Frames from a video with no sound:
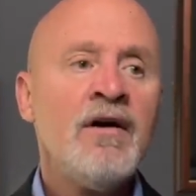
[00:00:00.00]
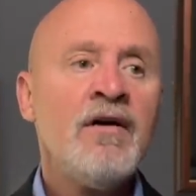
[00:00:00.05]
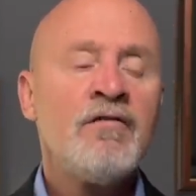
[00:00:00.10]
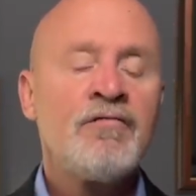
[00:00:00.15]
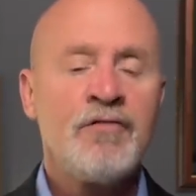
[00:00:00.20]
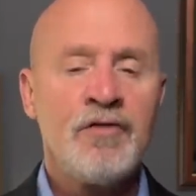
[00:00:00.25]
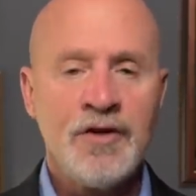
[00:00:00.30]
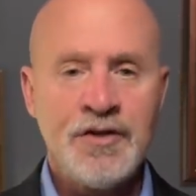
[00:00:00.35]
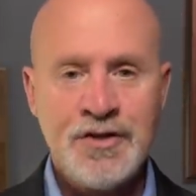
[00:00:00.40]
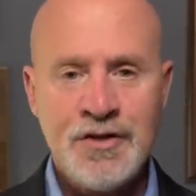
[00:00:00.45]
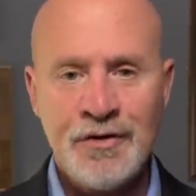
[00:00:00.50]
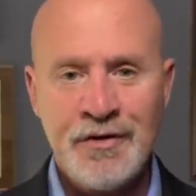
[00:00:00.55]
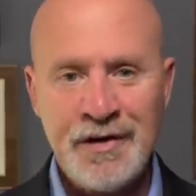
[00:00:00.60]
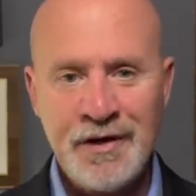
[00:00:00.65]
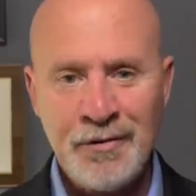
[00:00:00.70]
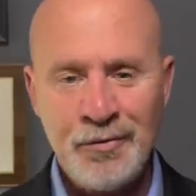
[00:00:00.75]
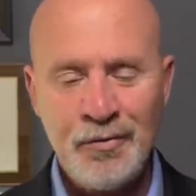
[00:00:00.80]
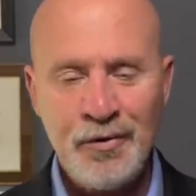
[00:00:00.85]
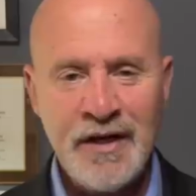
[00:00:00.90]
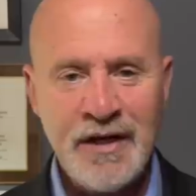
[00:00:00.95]
for a jury
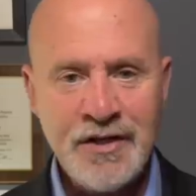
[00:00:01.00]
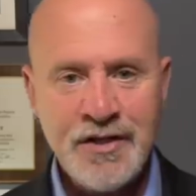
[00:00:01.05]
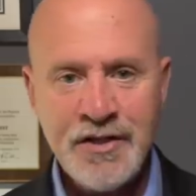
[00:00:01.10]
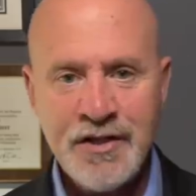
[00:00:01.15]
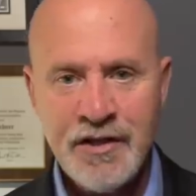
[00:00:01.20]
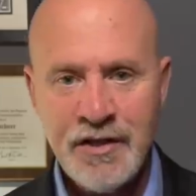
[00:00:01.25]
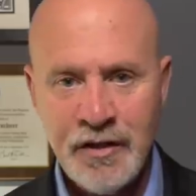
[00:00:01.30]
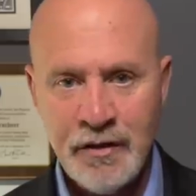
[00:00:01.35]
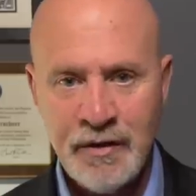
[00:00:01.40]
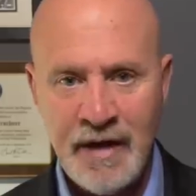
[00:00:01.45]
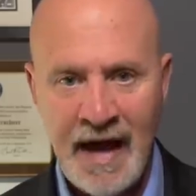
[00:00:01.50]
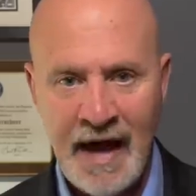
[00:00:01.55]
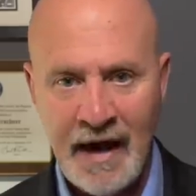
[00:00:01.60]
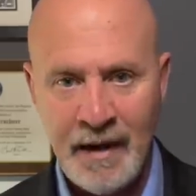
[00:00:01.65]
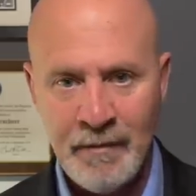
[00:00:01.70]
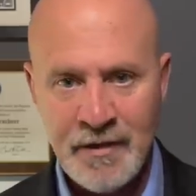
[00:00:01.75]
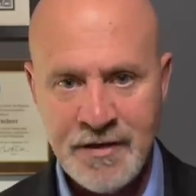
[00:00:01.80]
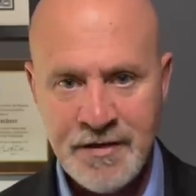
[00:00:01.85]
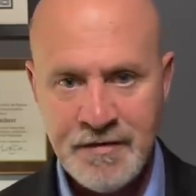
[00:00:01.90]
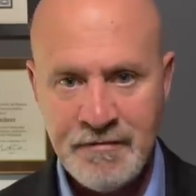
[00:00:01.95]
to reach
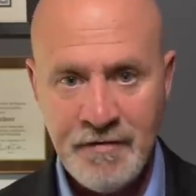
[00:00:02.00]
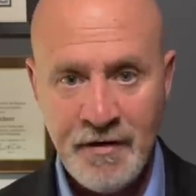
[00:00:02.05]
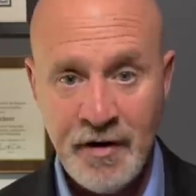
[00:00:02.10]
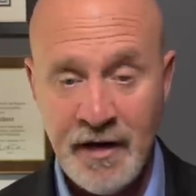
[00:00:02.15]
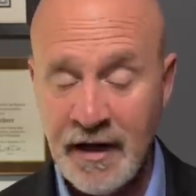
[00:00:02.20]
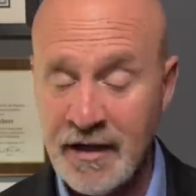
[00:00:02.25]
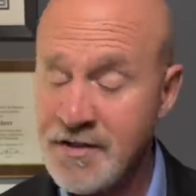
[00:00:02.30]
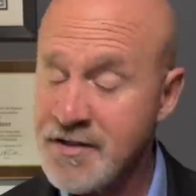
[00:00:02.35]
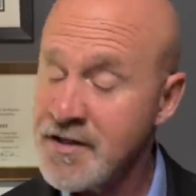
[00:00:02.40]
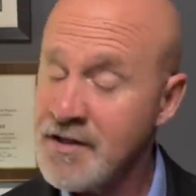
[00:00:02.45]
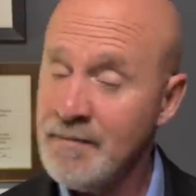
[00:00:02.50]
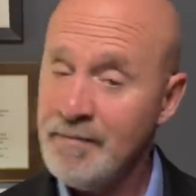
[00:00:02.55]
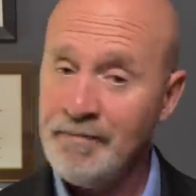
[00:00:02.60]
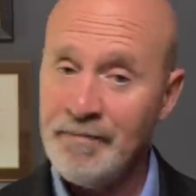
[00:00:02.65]
unanimous verdicts.